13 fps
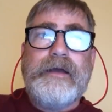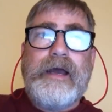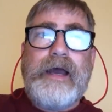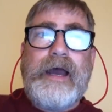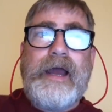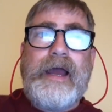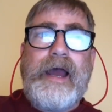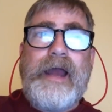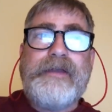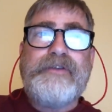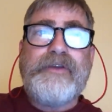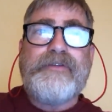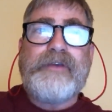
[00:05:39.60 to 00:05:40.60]
I
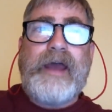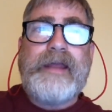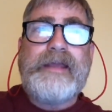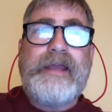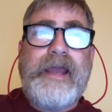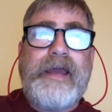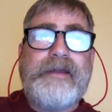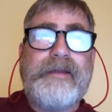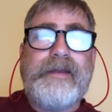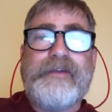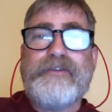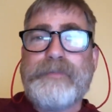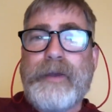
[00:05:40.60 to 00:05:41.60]
can't
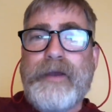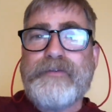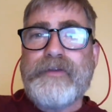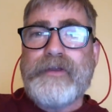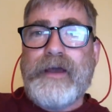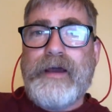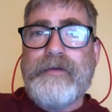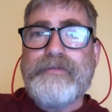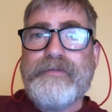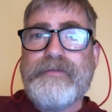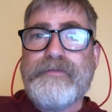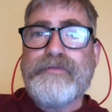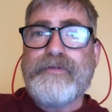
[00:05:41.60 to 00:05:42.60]
express enough
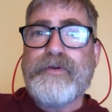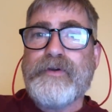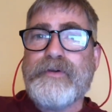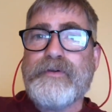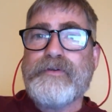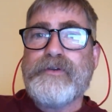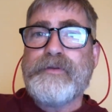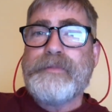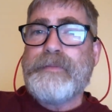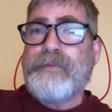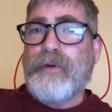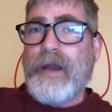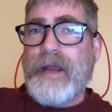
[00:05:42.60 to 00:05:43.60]
to be
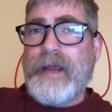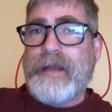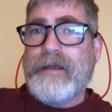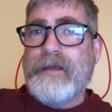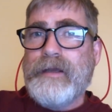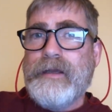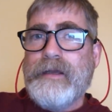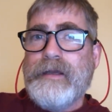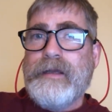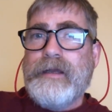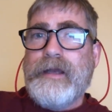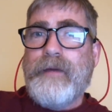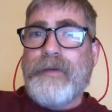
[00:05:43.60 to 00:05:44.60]
praying.
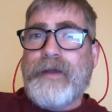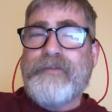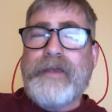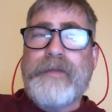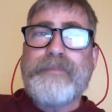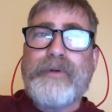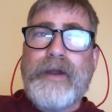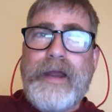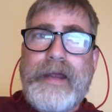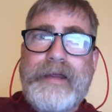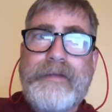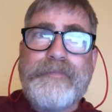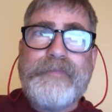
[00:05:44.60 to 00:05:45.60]
And when I say pray,